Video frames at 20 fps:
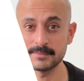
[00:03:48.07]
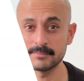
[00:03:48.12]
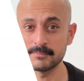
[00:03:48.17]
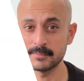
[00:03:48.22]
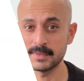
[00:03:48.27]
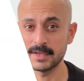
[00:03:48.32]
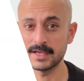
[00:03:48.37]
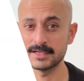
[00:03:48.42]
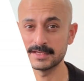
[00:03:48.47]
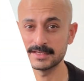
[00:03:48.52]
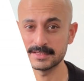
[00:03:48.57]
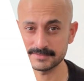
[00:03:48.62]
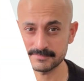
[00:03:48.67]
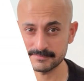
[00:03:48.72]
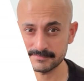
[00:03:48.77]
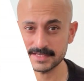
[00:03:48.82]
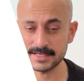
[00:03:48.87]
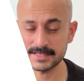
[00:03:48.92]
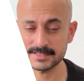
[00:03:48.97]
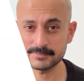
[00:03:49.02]
Build
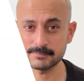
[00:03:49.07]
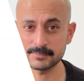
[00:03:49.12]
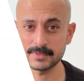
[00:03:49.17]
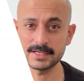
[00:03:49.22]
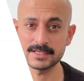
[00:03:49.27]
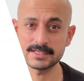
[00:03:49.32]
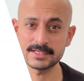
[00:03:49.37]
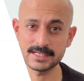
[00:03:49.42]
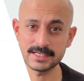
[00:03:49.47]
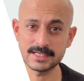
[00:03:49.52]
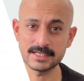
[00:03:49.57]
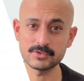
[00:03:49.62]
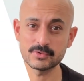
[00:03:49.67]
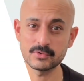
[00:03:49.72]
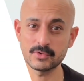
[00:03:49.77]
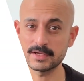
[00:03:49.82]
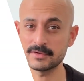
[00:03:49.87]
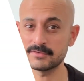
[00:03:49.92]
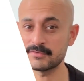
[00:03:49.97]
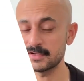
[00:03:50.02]
flexibility
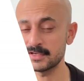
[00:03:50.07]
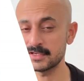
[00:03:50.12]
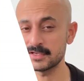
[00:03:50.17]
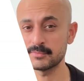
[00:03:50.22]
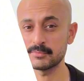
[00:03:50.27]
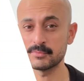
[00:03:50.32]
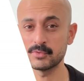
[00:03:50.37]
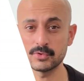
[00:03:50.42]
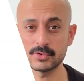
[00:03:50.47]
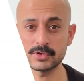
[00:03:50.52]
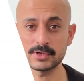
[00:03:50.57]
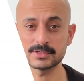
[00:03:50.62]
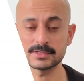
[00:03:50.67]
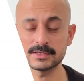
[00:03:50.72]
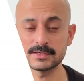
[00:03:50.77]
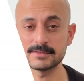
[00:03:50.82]
into every component.